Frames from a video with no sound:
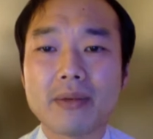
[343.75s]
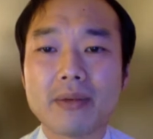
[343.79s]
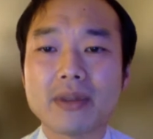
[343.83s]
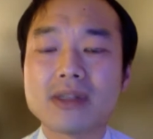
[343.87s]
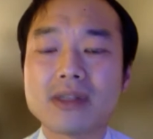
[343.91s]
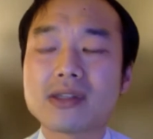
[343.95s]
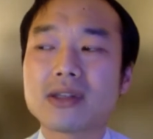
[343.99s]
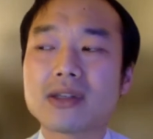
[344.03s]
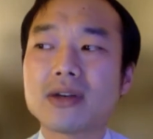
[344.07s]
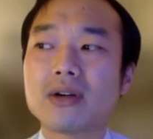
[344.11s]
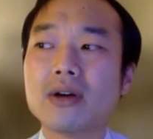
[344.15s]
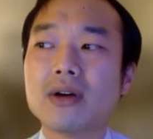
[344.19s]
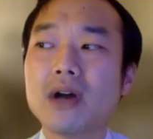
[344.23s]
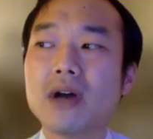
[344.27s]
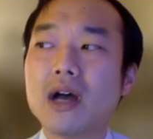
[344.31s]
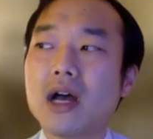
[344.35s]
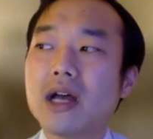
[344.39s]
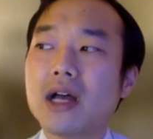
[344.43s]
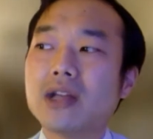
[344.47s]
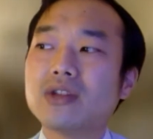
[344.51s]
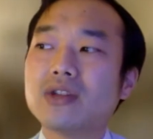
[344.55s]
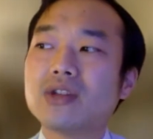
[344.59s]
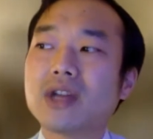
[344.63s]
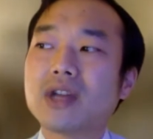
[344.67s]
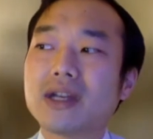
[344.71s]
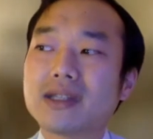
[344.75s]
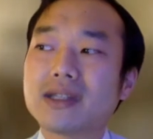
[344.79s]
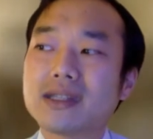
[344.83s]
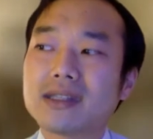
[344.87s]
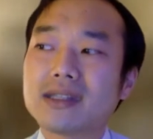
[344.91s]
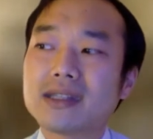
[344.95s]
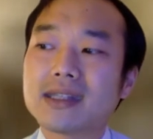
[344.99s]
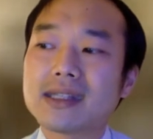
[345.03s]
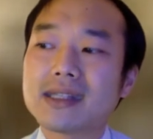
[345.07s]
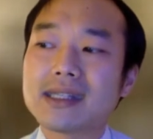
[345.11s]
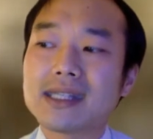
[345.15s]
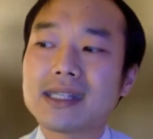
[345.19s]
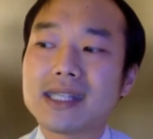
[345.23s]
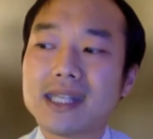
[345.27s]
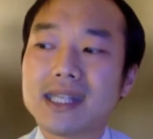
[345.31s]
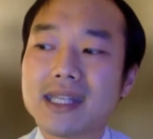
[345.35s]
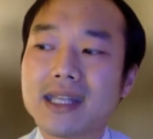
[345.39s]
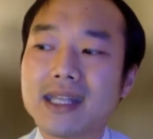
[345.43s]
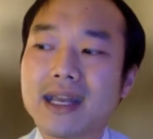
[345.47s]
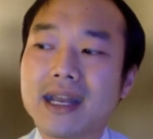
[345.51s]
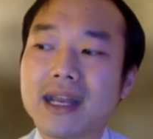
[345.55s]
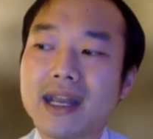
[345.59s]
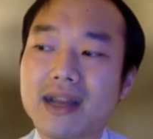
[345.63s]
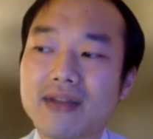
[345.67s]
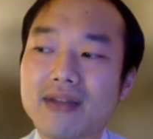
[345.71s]
And so just to see
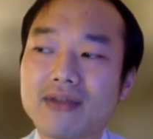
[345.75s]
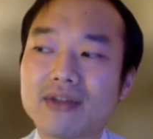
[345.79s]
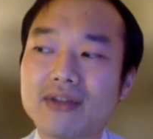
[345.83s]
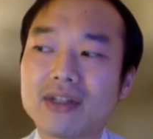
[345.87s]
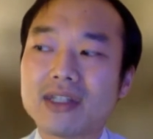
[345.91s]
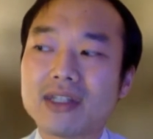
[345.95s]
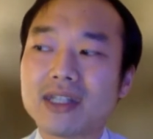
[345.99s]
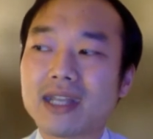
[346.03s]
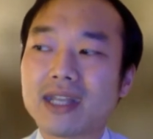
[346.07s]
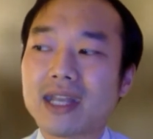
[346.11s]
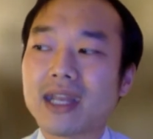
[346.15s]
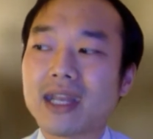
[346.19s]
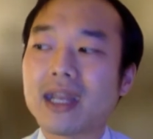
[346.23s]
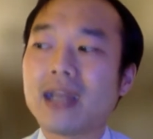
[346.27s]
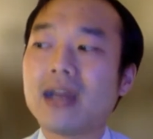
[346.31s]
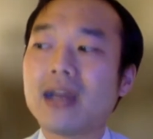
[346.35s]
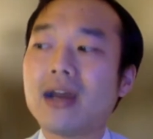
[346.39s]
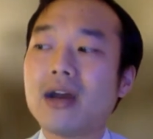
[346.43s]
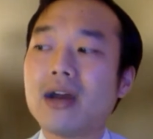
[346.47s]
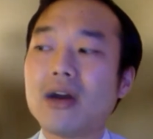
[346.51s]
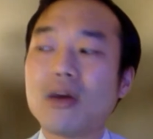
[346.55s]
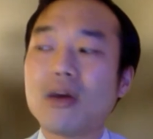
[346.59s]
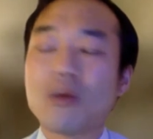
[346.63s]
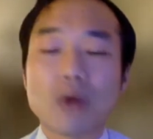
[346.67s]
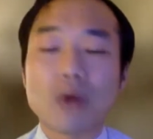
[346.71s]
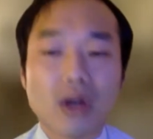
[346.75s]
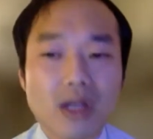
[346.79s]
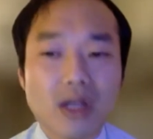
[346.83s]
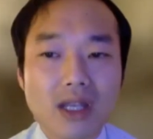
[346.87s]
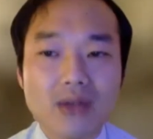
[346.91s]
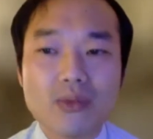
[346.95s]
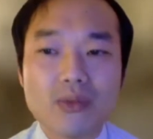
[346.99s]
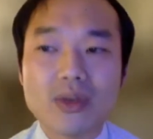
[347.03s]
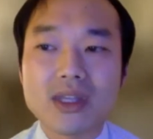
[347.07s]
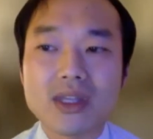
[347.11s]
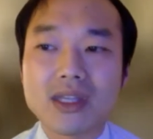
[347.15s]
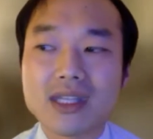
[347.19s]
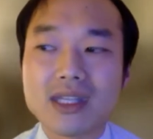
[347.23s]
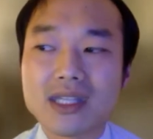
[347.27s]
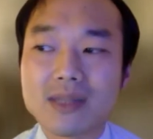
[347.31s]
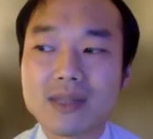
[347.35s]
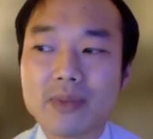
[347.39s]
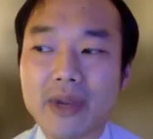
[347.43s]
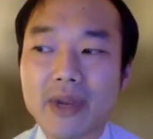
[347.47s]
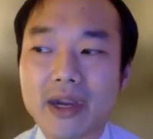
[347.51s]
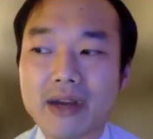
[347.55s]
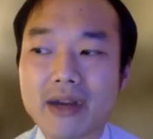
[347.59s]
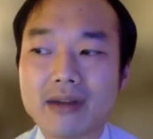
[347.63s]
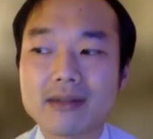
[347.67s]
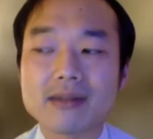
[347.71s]
that every day, working with these
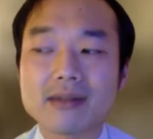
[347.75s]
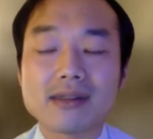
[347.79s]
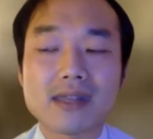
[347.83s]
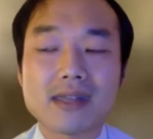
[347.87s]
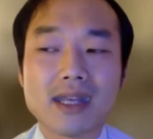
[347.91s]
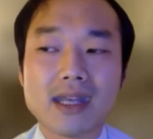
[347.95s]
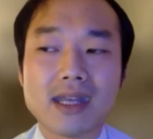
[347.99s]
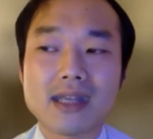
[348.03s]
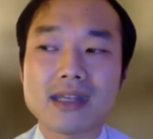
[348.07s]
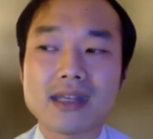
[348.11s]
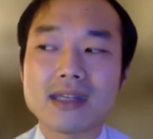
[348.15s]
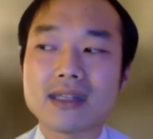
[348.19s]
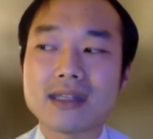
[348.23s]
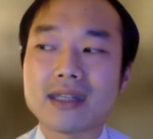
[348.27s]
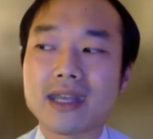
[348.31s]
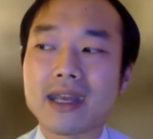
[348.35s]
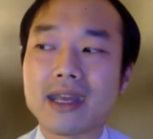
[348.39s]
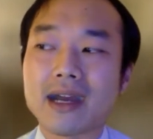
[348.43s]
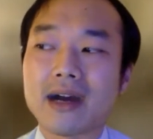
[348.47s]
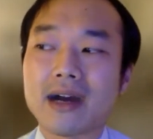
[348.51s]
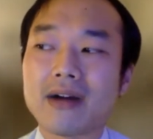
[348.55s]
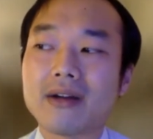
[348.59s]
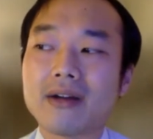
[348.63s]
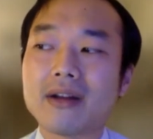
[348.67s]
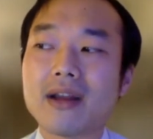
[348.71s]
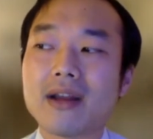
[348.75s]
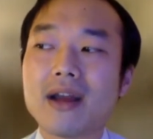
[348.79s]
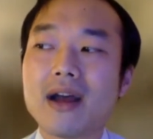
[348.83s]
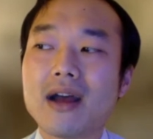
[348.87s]
parents day in and day out,